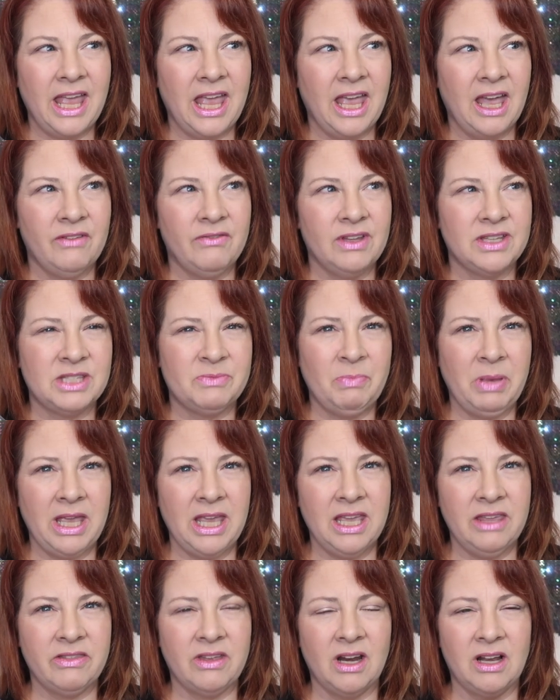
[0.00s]
have that's
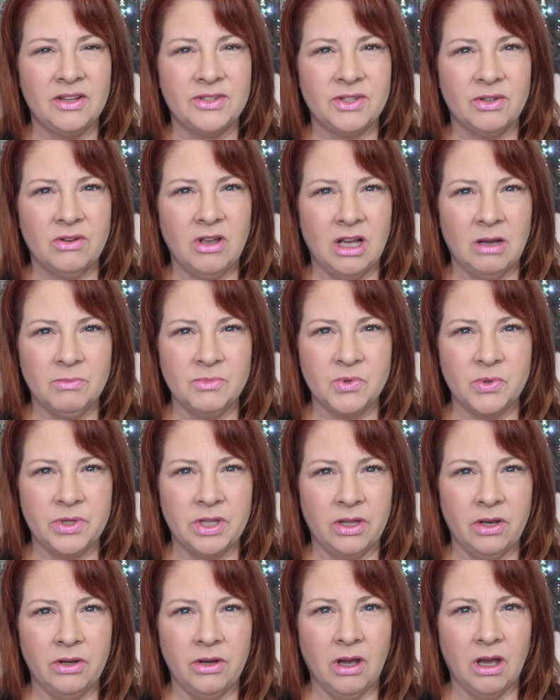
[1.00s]
pink that also comes
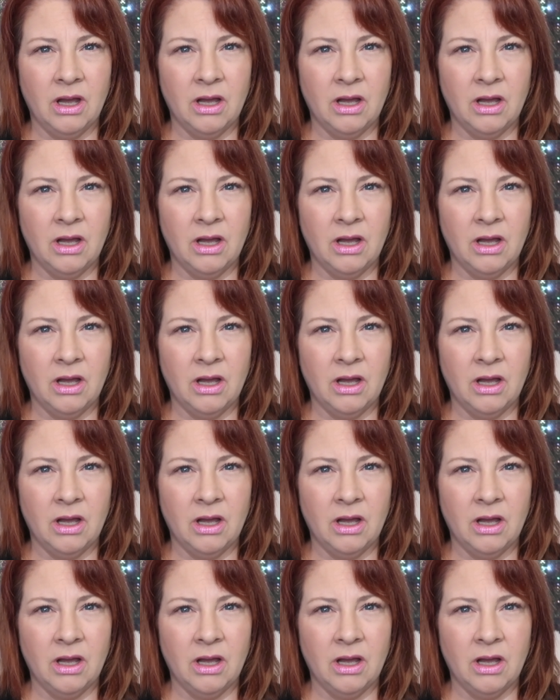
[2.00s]
with an,